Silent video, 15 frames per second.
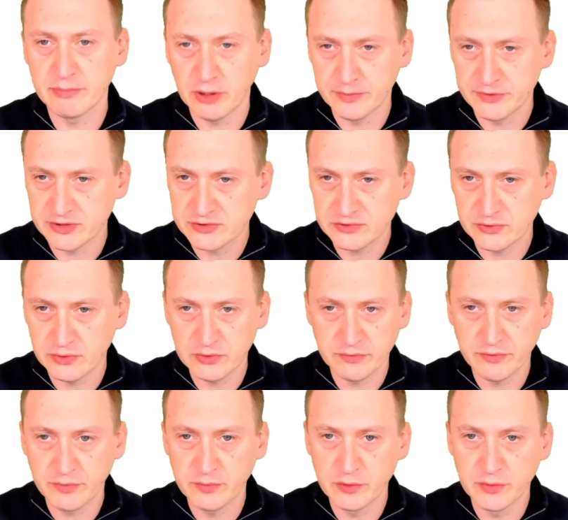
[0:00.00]
object store
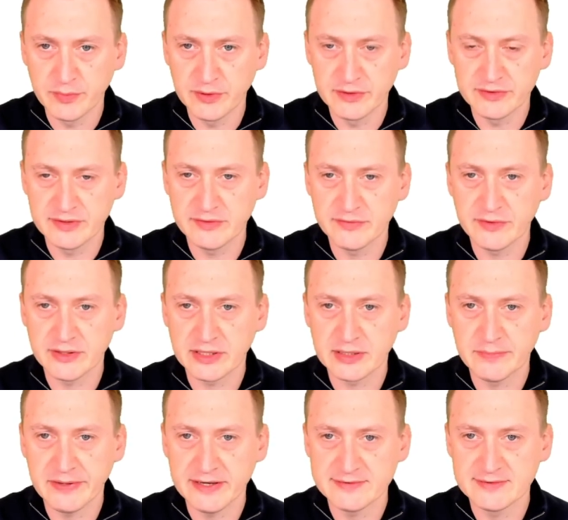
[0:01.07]
with immutability for the
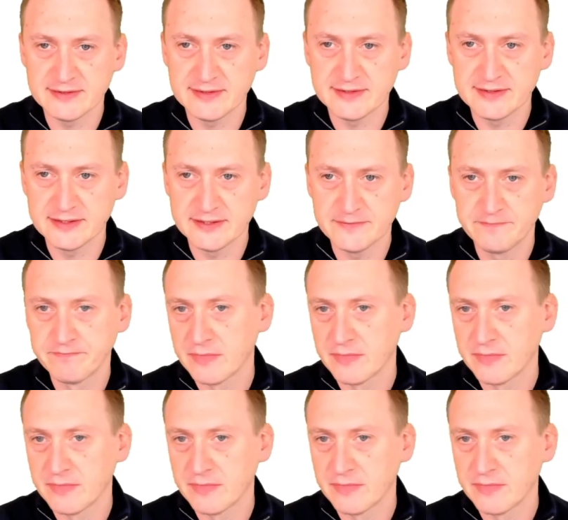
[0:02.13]
capacity tier.